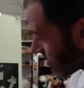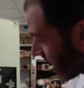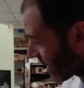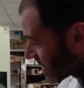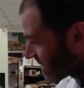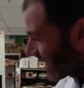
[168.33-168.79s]

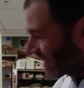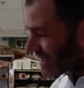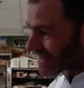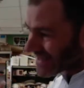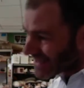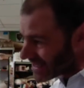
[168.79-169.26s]
painting
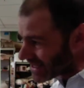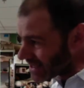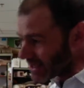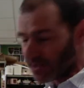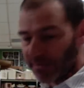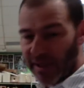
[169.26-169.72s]
and see
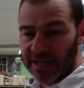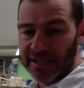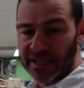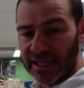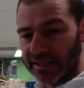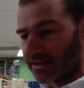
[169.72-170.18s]

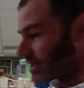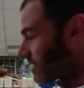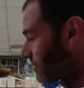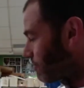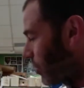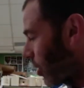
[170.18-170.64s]

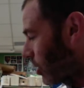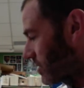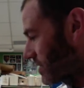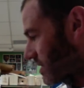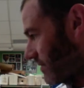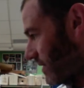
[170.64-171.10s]
the
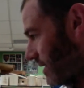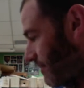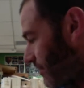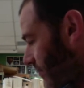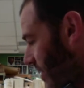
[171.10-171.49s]
parts of it.